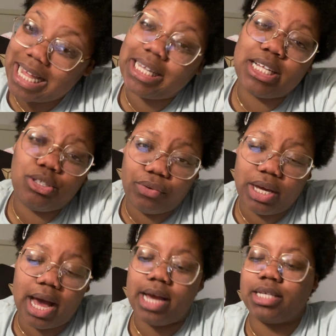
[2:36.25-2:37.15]
I gotta do for you
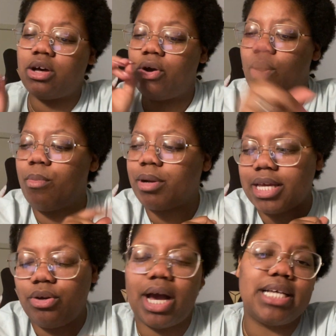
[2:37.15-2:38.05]
guys. Oh yeah, one more
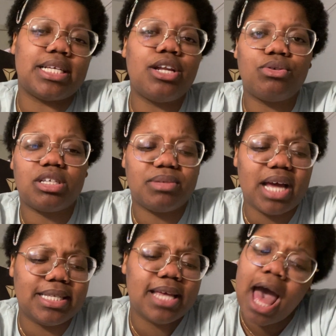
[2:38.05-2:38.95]
thing, you guys. I know
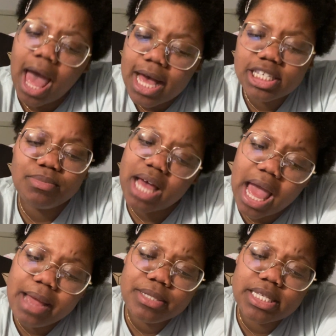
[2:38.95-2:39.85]
sometimes
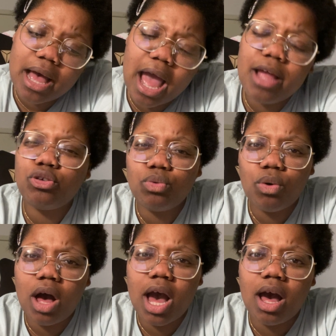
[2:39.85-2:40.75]
I do.
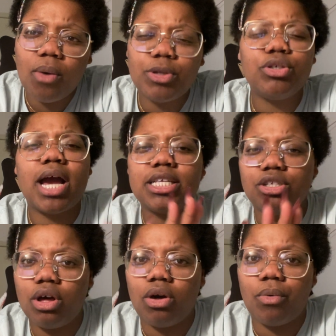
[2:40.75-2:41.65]
I want you guys to
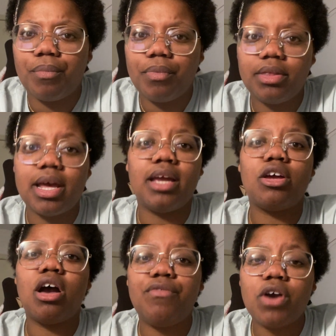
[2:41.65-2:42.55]
know that
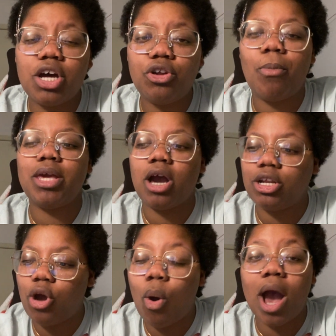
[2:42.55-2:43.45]
y'all, if y'all know me, y'all
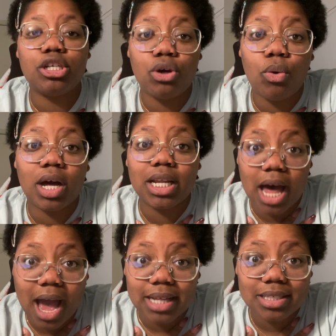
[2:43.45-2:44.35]
know I joke a
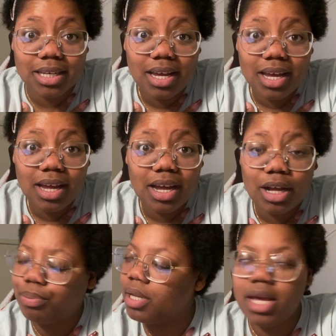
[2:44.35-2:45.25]
lot.
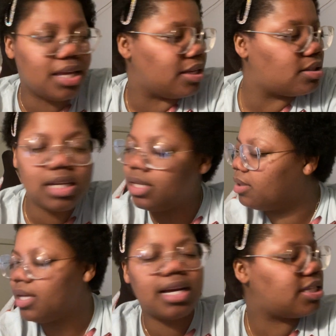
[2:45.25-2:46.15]
Please,
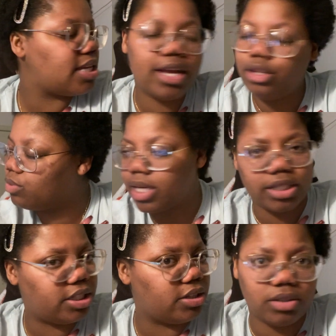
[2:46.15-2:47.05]
anything I say, don't take it
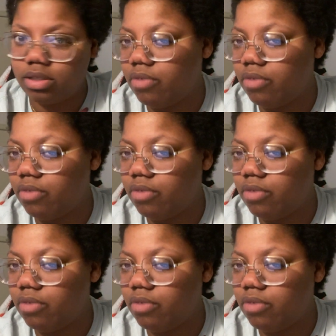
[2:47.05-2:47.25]
serious.